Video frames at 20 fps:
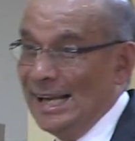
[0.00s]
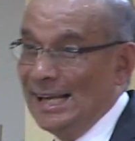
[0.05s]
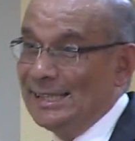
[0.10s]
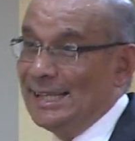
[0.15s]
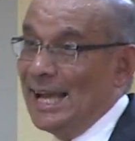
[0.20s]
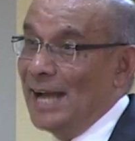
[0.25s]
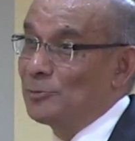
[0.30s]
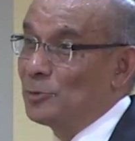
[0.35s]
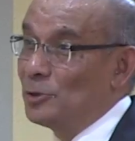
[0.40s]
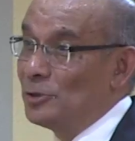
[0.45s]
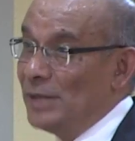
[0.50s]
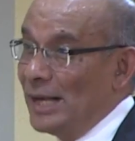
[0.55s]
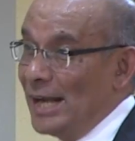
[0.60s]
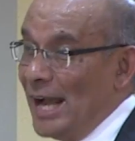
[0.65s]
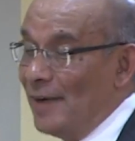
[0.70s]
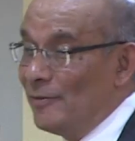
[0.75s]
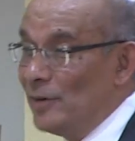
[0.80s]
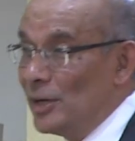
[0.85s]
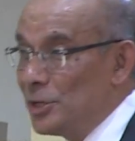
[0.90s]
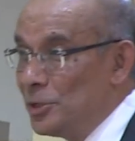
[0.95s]
that would
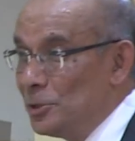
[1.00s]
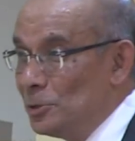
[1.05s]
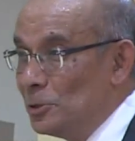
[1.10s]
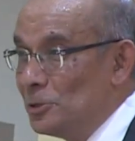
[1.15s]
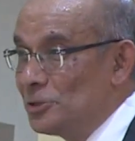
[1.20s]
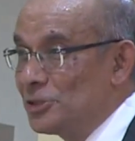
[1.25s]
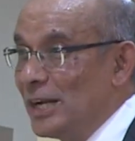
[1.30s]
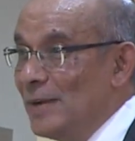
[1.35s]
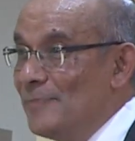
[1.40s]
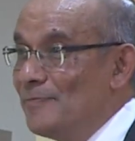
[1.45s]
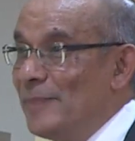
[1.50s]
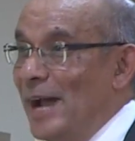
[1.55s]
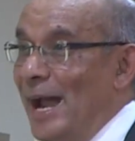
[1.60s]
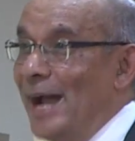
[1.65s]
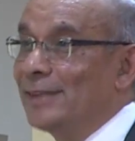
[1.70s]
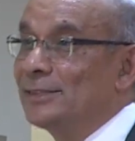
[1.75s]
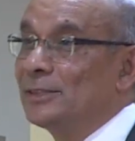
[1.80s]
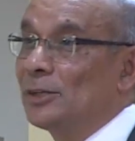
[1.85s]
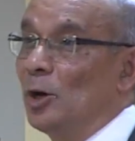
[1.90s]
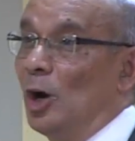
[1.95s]
have a huge
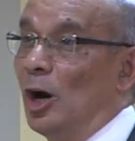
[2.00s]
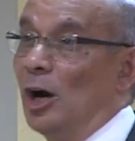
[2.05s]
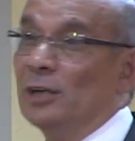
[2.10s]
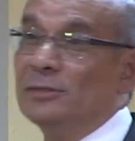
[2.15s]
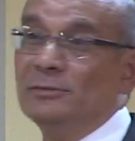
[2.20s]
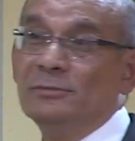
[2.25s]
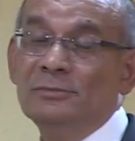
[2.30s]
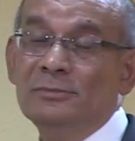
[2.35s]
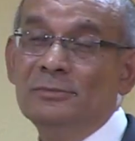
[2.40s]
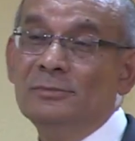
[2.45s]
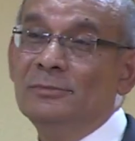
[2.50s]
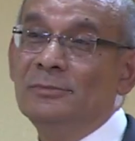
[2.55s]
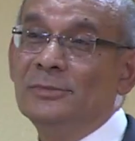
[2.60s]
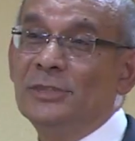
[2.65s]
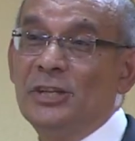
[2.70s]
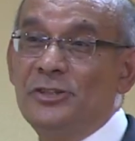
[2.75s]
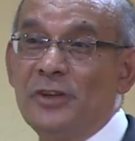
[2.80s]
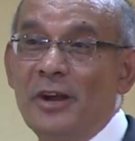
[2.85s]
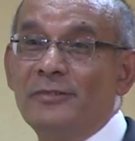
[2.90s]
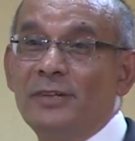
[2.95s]
impact on
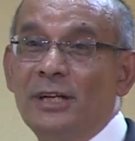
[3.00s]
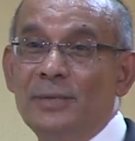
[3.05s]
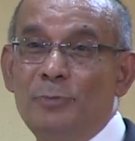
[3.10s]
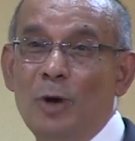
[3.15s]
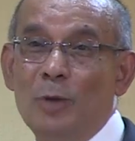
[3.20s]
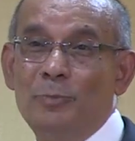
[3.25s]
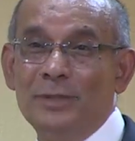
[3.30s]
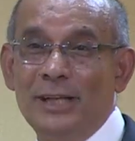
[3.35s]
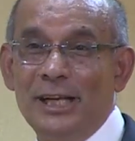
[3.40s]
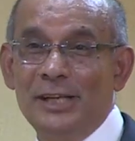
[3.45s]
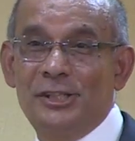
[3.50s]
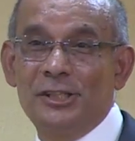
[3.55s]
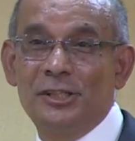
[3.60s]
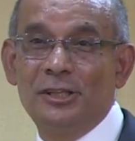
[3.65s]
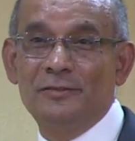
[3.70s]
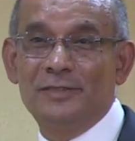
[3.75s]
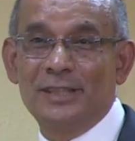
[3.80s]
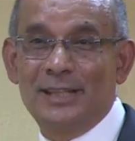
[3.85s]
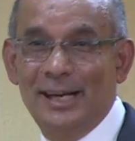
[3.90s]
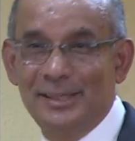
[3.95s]
the general population
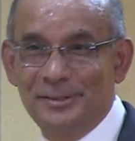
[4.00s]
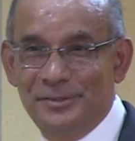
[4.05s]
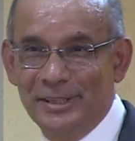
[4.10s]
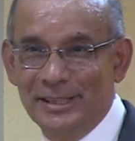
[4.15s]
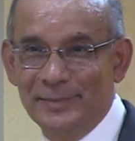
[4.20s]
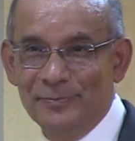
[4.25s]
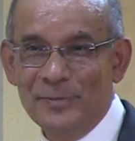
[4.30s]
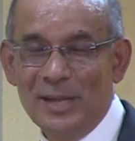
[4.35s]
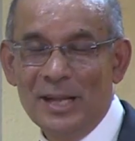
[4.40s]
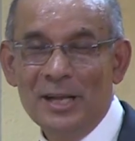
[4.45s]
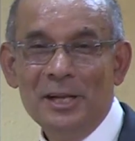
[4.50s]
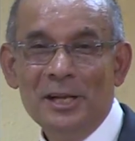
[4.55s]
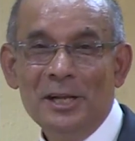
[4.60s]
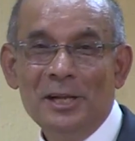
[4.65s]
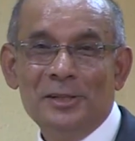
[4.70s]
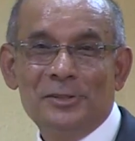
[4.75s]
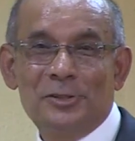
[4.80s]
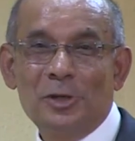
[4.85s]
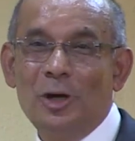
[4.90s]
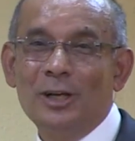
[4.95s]
of the country.
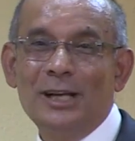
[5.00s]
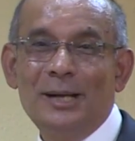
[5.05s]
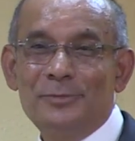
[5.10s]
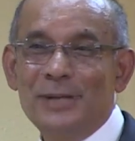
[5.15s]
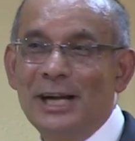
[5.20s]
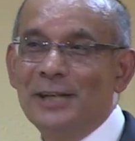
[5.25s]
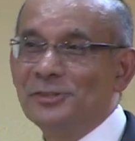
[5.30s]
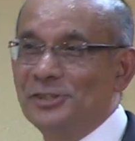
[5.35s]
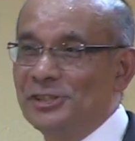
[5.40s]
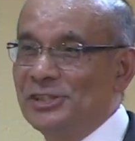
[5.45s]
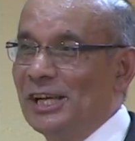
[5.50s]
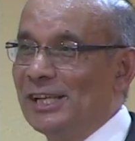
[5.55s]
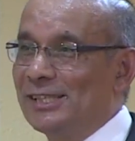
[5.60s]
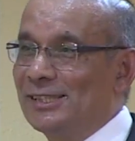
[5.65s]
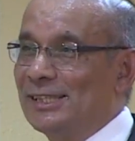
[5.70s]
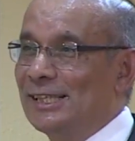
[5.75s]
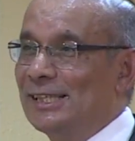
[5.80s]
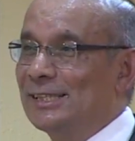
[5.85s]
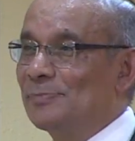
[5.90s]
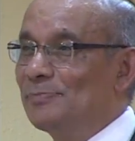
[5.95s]
So all I'm trying to
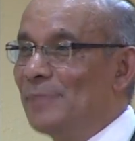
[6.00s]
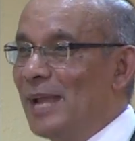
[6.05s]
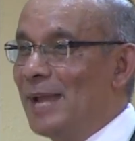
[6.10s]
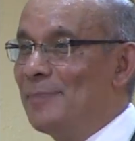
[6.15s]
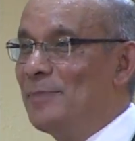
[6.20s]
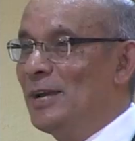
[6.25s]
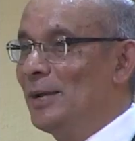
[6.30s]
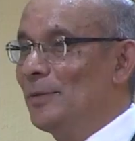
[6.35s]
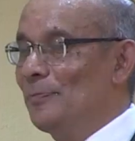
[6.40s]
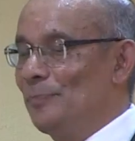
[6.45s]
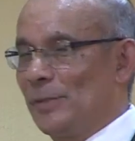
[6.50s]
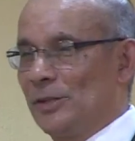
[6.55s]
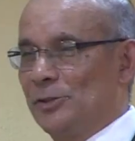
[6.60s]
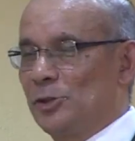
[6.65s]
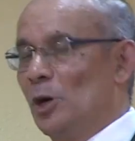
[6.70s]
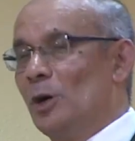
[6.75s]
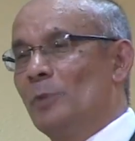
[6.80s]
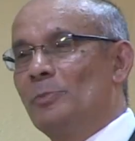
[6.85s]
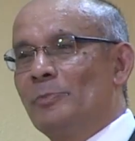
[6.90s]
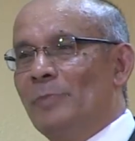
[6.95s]
suggest is maybe,
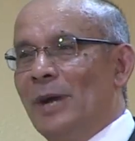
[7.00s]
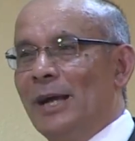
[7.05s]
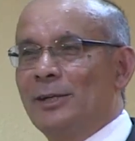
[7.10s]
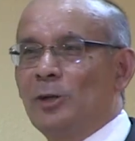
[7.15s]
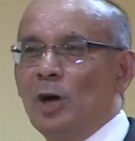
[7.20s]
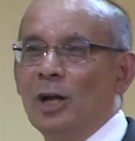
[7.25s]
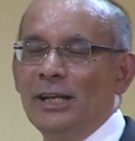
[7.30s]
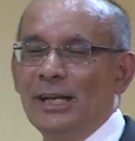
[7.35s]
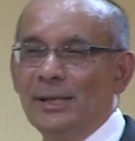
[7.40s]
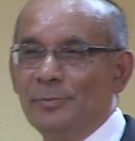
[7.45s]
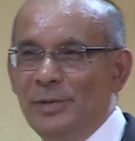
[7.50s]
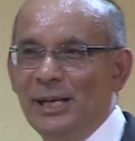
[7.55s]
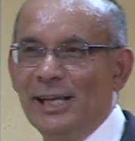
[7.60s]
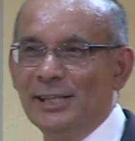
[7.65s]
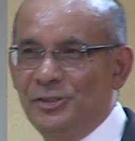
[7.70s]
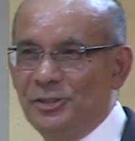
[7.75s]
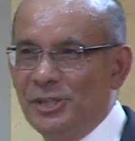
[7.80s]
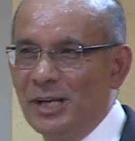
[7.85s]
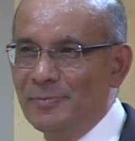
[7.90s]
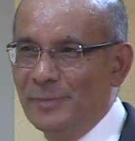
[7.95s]
so my colleague
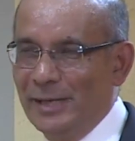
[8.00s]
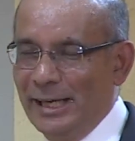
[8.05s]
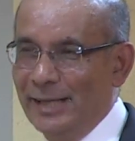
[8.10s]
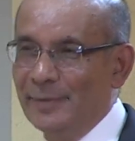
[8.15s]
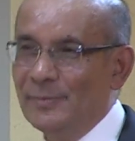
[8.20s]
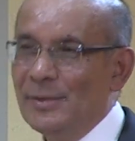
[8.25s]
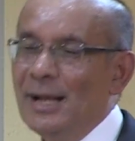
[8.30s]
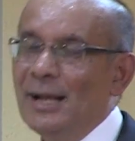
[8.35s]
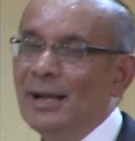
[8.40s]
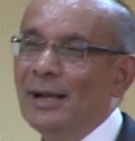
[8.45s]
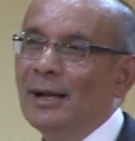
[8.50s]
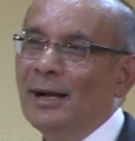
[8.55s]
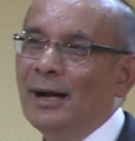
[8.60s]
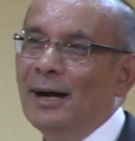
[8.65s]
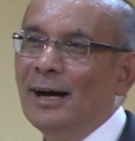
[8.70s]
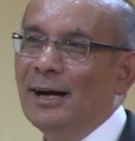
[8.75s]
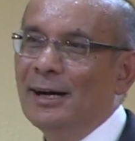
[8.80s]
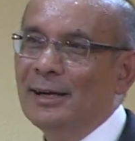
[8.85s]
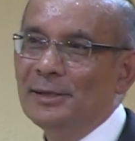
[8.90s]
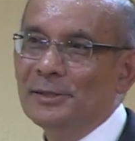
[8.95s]
B.S. Chimney
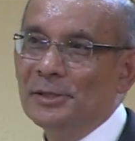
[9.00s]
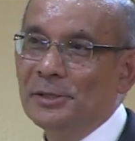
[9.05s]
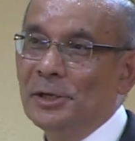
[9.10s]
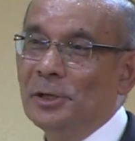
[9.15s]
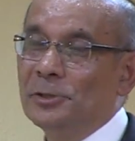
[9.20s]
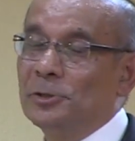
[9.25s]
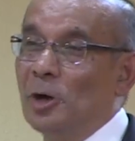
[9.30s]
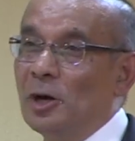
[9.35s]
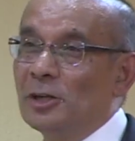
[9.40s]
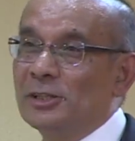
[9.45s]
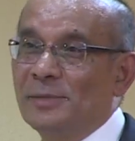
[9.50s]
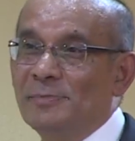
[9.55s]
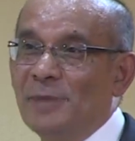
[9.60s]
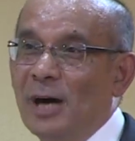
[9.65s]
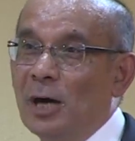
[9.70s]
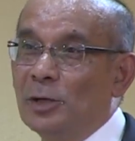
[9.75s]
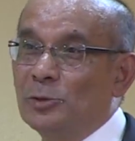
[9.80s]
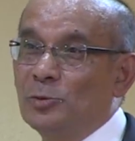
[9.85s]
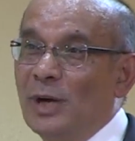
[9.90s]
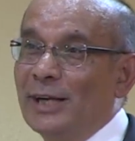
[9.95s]
talks
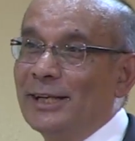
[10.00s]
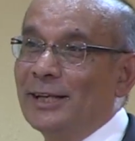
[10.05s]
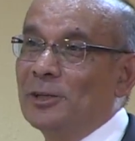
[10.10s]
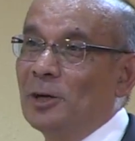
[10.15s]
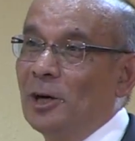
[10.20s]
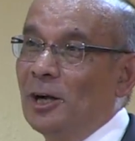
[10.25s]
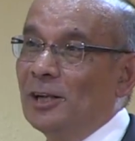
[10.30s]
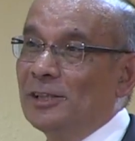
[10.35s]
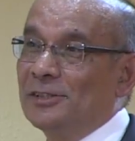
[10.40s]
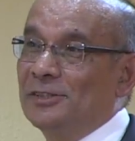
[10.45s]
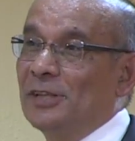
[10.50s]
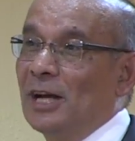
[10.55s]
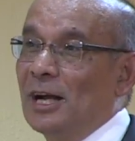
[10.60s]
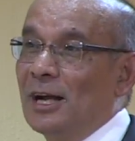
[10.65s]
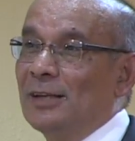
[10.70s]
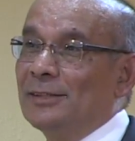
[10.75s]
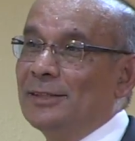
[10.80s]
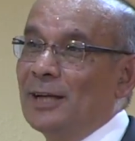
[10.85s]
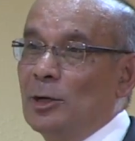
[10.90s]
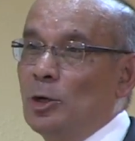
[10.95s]
about what he calls
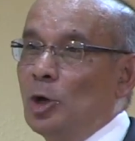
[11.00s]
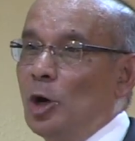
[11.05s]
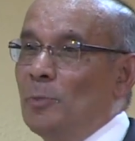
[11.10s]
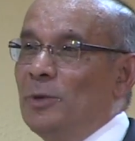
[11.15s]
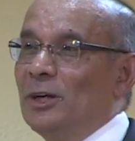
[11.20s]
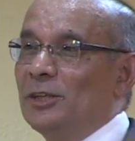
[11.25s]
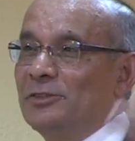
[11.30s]
the global